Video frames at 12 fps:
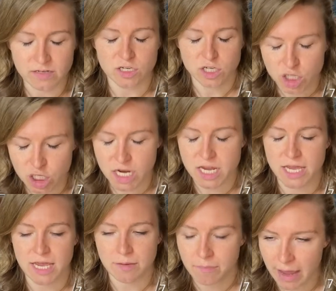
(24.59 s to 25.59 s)
and
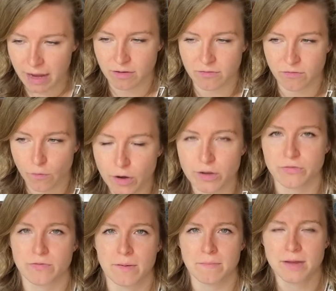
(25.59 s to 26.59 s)
shaking back and forth
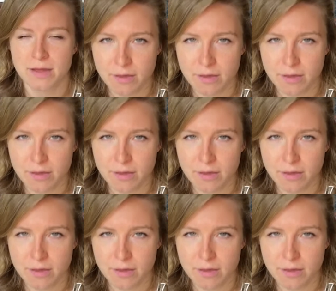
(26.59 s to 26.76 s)
from